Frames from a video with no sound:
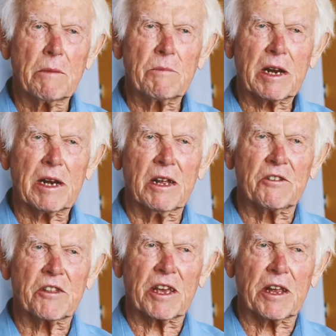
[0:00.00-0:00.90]
particularly
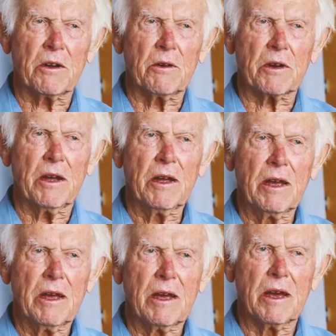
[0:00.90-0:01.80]
as they get older.
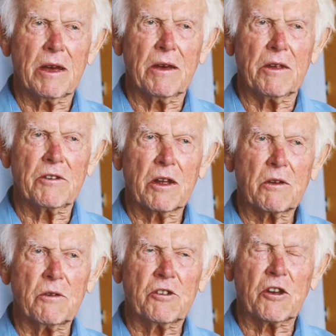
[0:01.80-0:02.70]
It's no
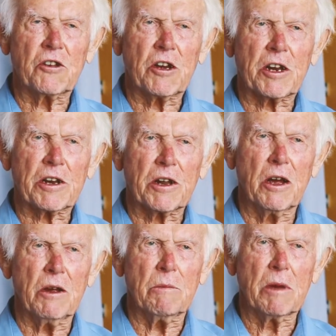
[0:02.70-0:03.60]
good just sitting at home.